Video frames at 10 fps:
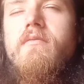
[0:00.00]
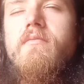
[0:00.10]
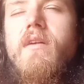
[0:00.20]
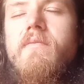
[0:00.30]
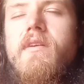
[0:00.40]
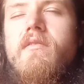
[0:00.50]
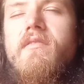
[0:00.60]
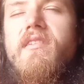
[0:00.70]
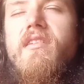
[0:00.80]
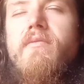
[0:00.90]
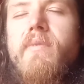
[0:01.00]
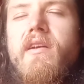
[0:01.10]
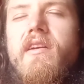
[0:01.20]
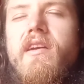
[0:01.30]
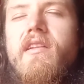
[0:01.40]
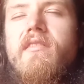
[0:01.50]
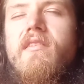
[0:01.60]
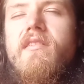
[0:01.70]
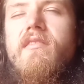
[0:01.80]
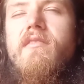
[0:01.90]
Maybe it was
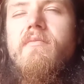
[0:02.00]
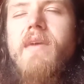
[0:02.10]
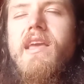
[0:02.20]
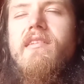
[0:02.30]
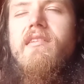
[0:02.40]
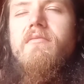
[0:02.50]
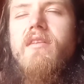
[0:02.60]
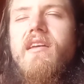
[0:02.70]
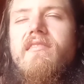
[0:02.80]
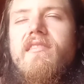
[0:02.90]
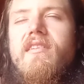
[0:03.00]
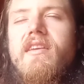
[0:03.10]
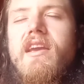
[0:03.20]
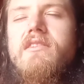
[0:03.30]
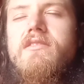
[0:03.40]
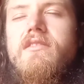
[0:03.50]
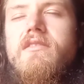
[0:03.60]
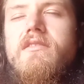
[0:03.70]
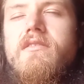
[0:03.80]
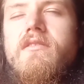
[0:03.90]
experiences in amazing places in nature,
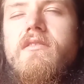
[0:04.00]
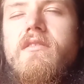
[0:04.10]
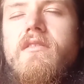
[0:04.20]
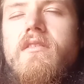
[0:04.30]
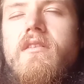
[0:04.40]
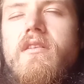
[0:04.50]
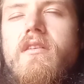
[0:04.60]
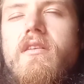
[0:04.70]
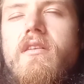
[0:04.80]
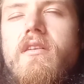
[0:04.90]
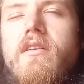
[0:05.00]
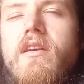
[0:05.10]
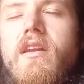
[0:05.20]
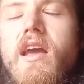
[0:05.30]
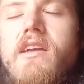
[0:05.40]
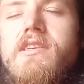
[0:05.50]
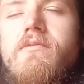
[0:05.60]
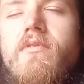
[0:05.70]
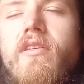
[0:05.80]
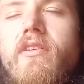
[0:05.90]
or in connection
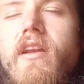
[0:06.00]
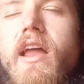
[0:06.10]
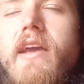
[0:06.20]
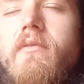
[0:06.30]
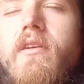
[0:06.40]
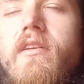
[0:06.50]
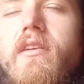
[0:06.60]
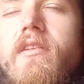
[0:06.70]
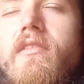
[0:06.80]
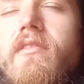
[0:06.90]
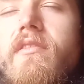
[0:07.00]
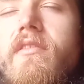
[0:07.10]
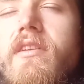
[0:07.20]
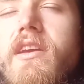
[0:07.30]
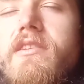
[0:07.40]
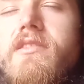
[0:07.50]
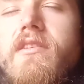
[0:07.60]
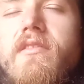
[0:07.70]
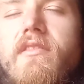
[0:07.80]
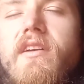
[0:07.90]
with other light workers, or
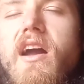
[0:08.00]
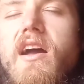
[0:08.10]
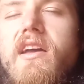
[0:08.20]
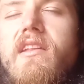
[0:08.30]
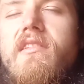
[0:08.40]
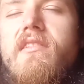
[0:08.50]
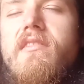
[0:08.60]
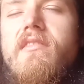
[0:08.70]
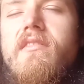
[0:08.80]
teachers, or guides.